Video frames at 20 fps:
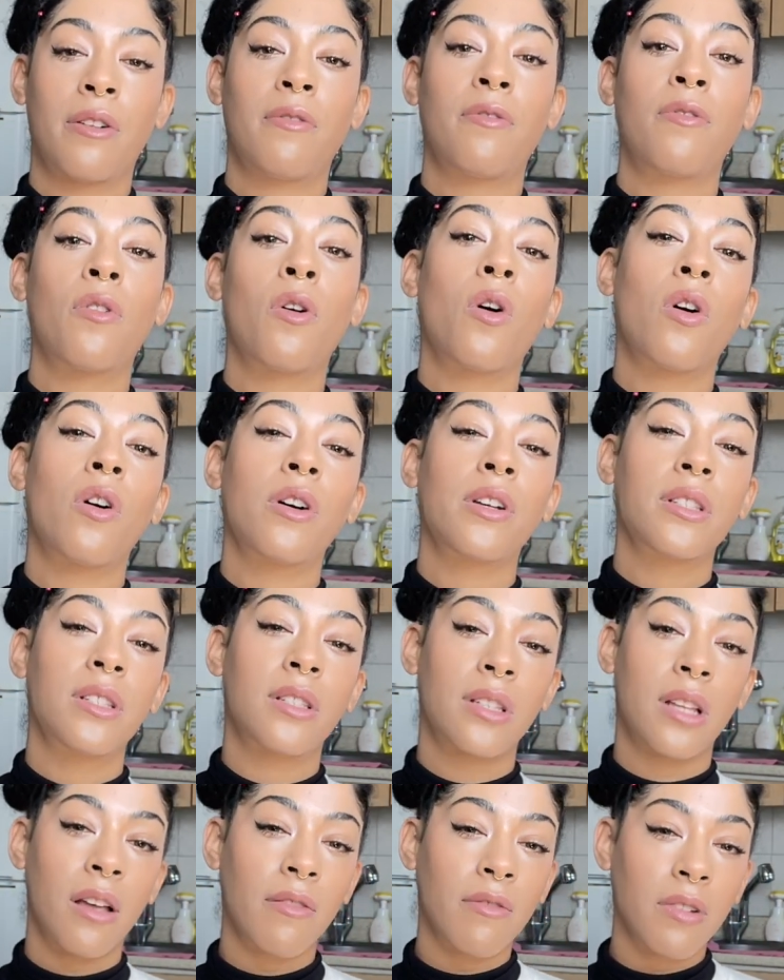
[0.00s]
for
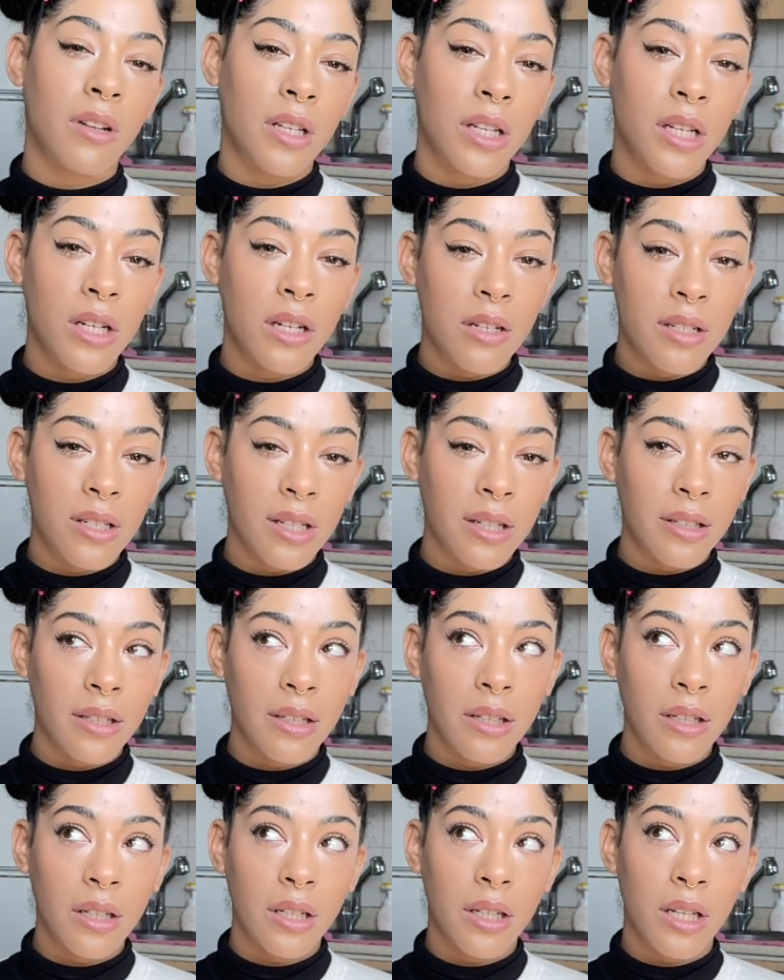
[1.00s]
seven years, I
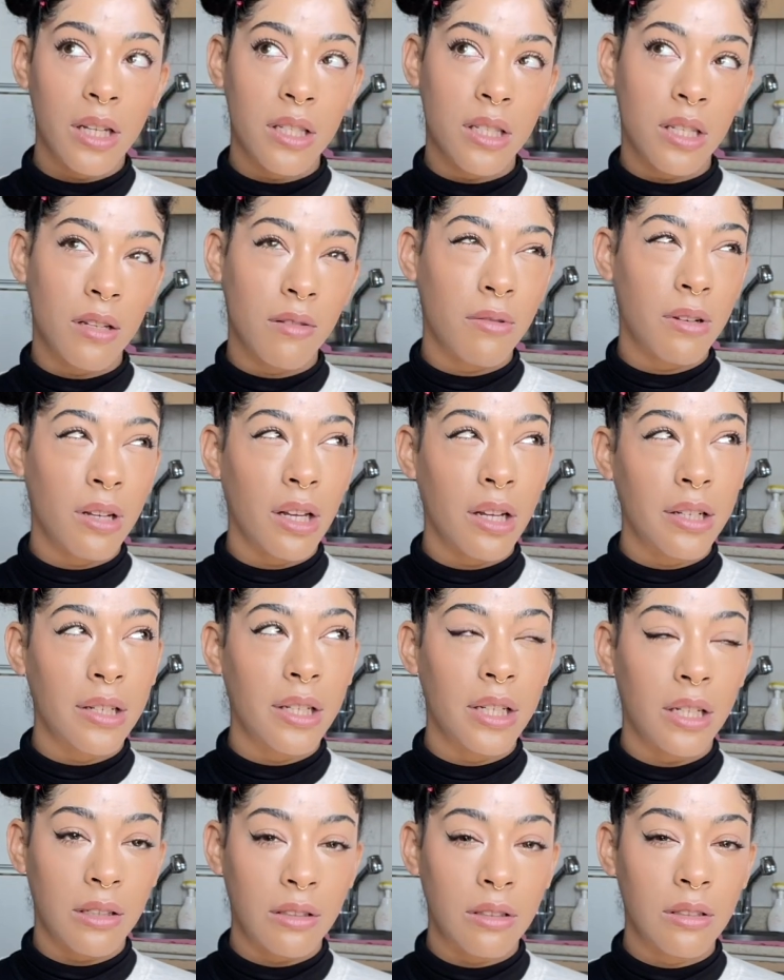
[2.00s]
think. Yeah, seven, eight
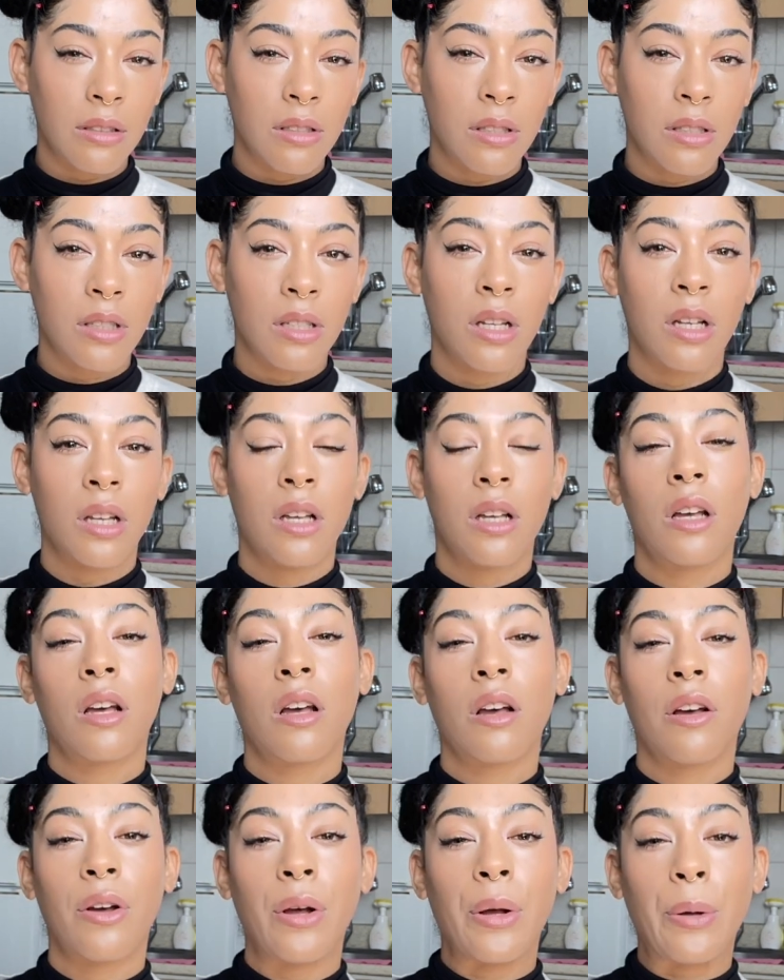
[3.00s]
years.
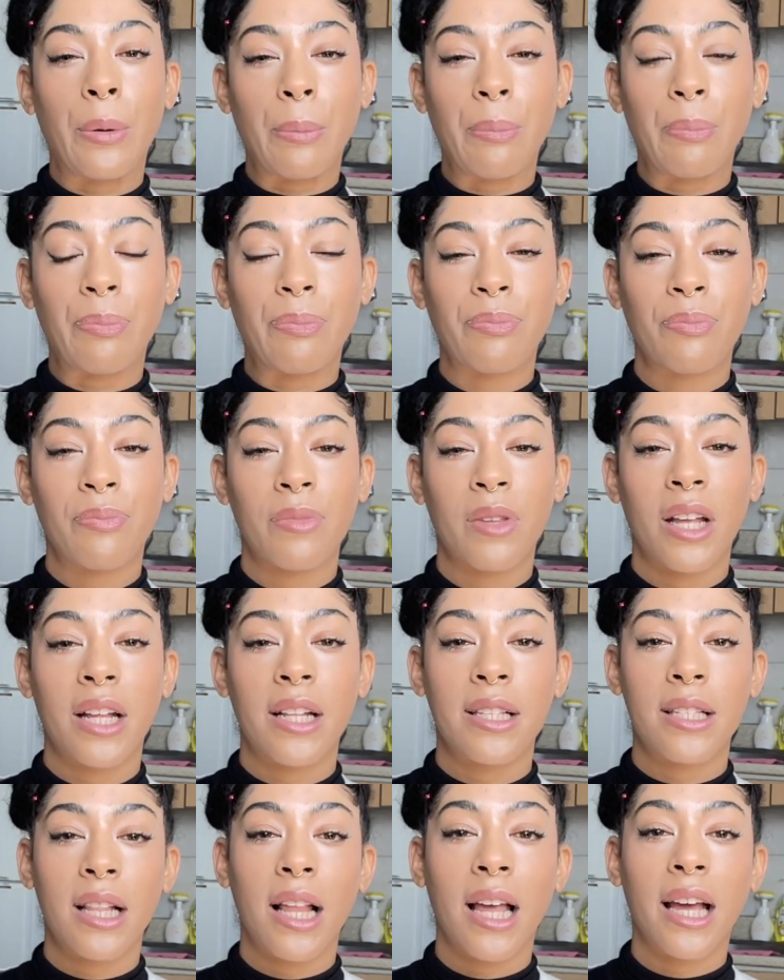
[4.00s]
Um,
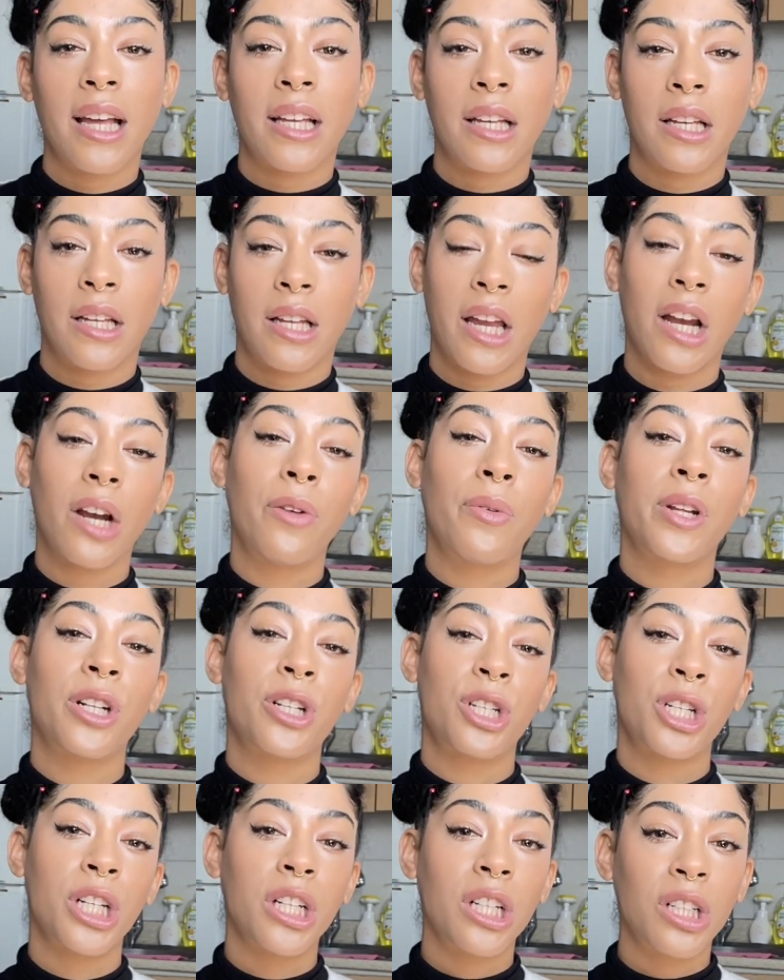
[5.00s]
it's like carrying
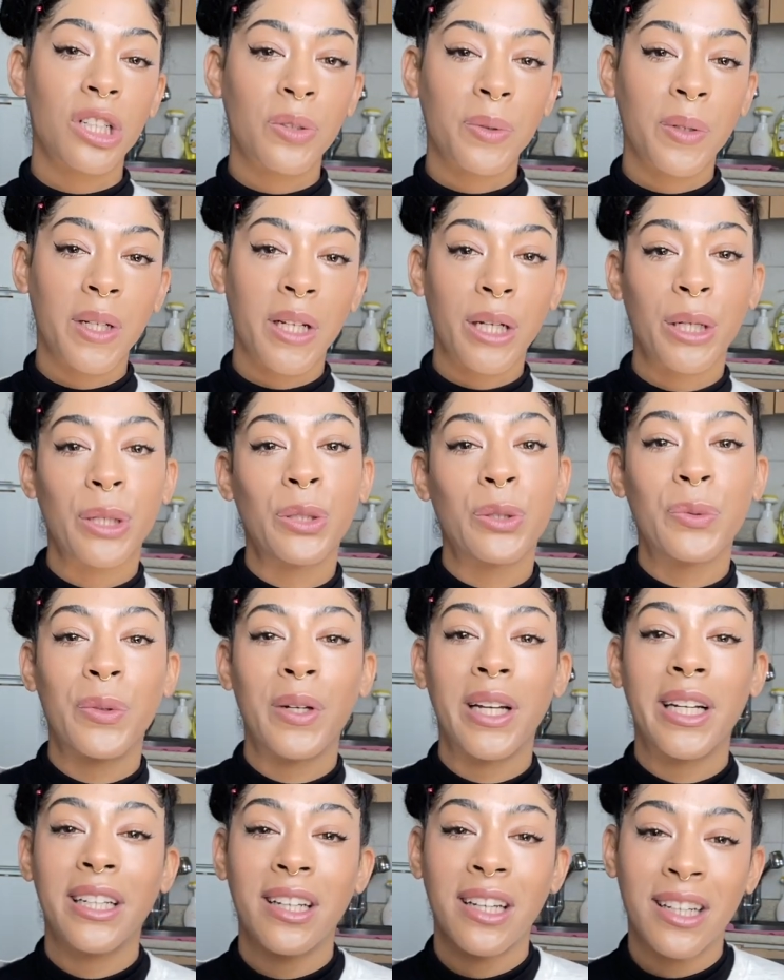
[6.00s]
children,
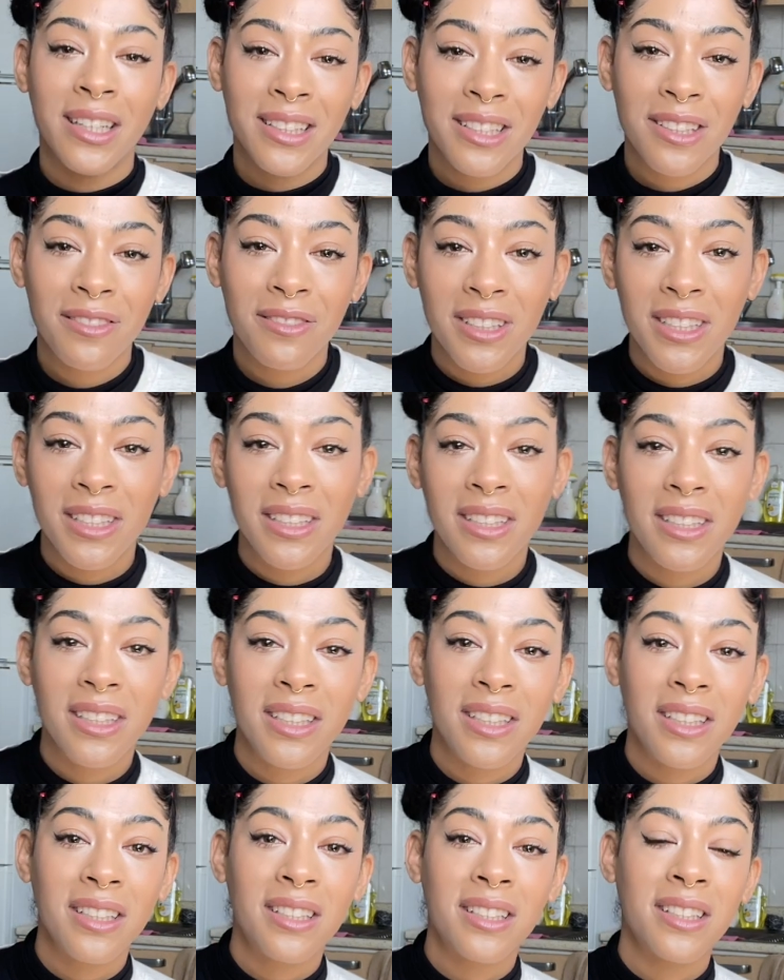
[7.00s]
doing
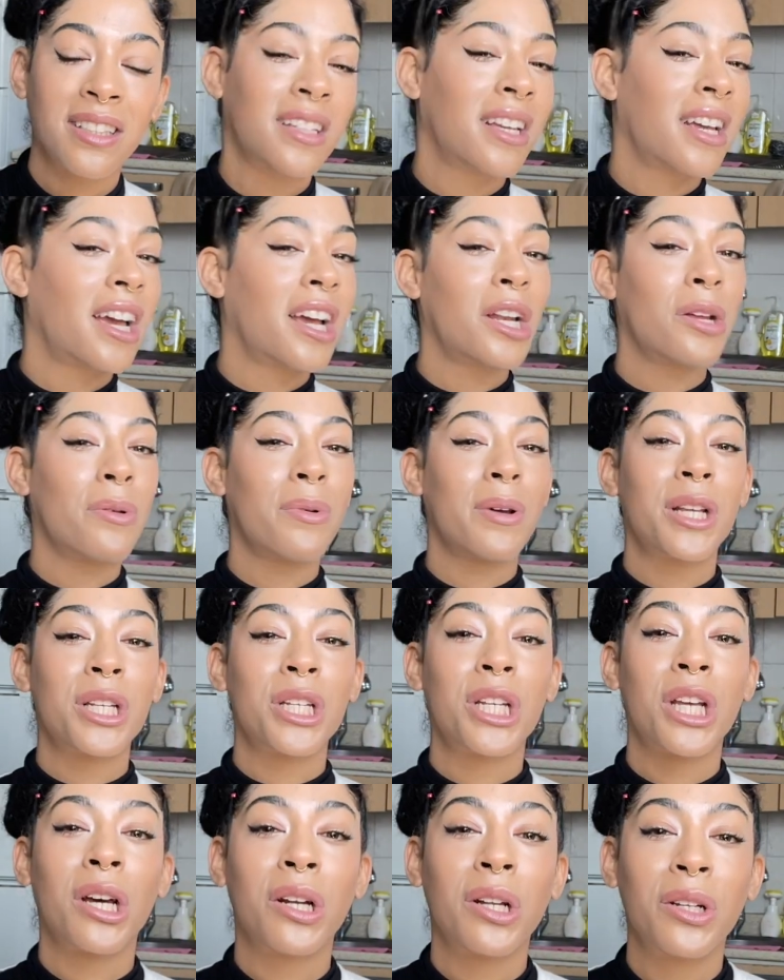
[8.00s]
activities. Anyway,
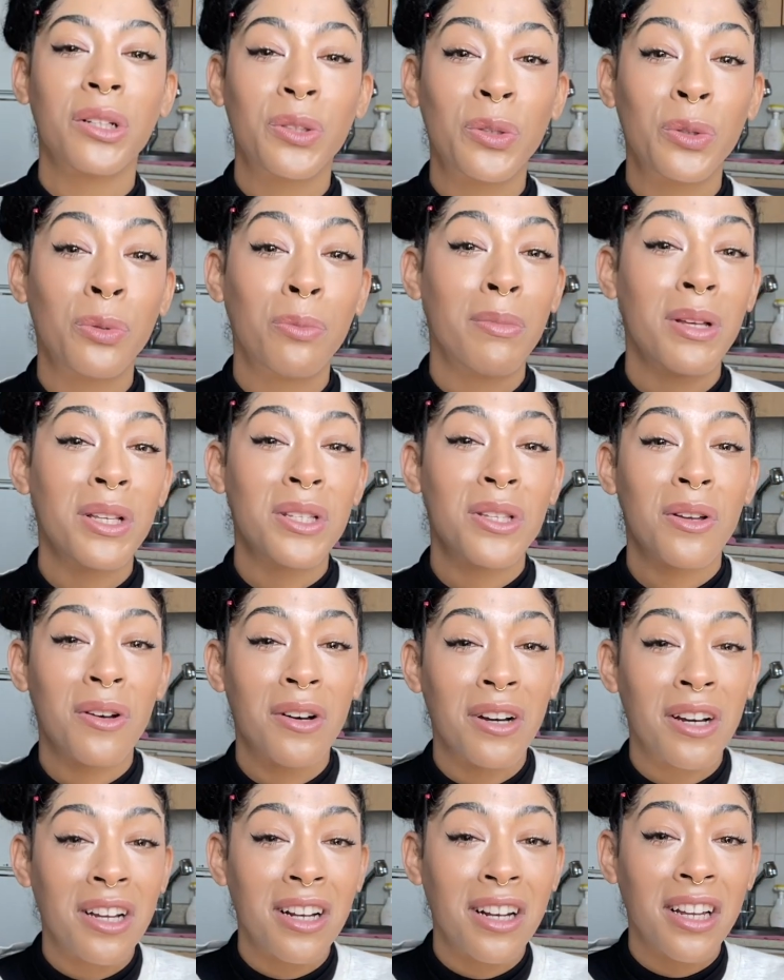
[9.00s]
shout out to Maison
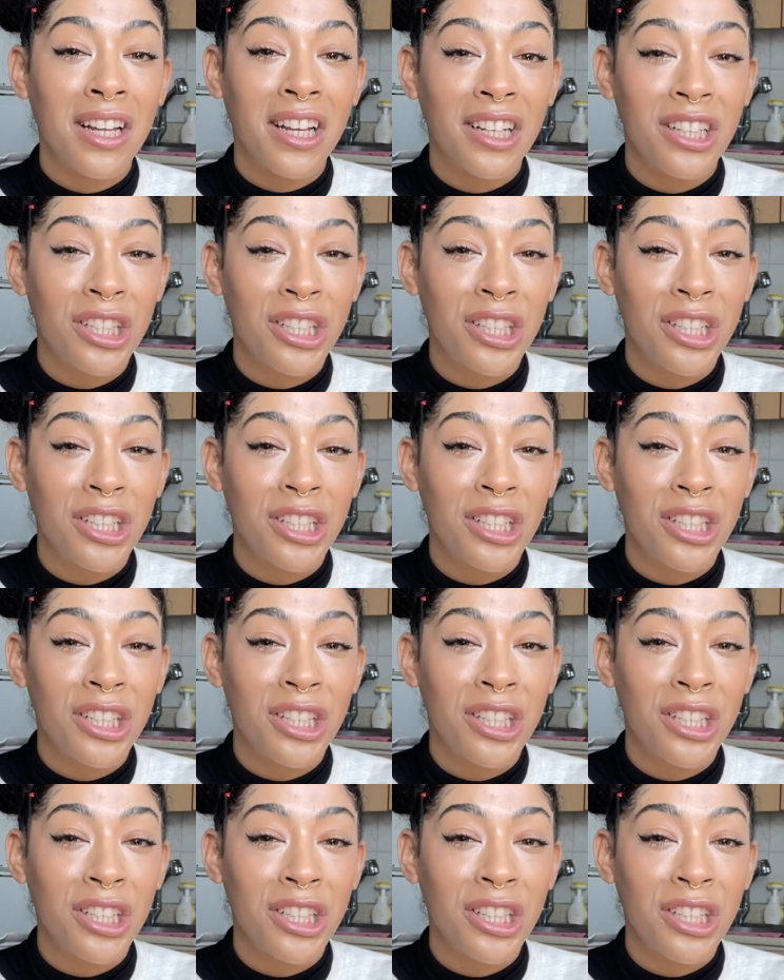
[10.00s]
Relais